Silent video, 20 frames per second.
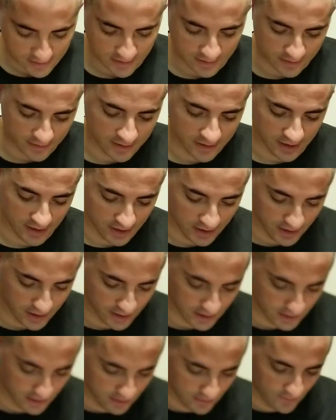
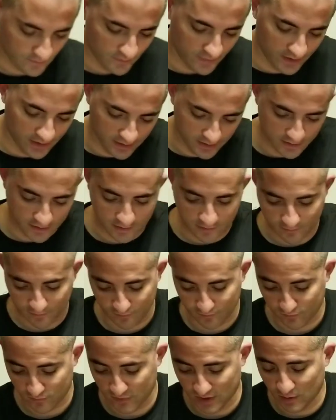Okay.
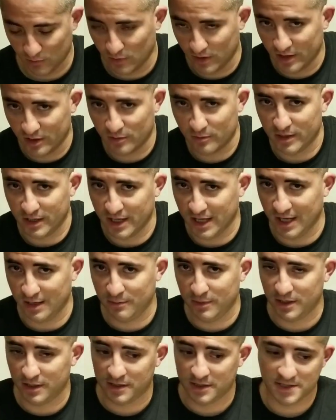And what everybody came
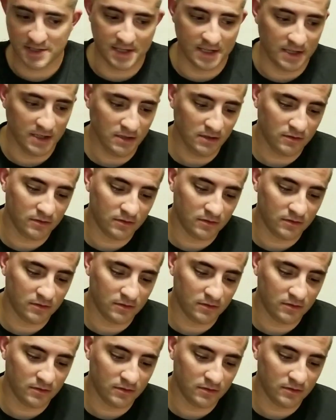here to see.